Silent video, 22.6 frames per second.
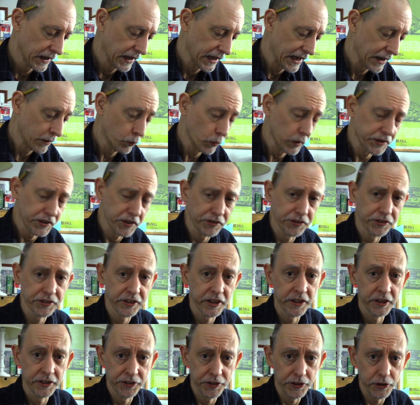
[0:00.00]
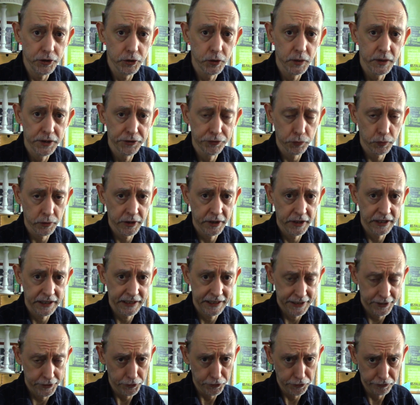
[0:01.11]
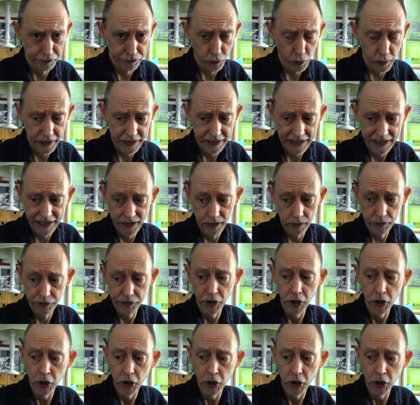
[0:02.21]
And what this is going to do is we're going to kill the Void Hound,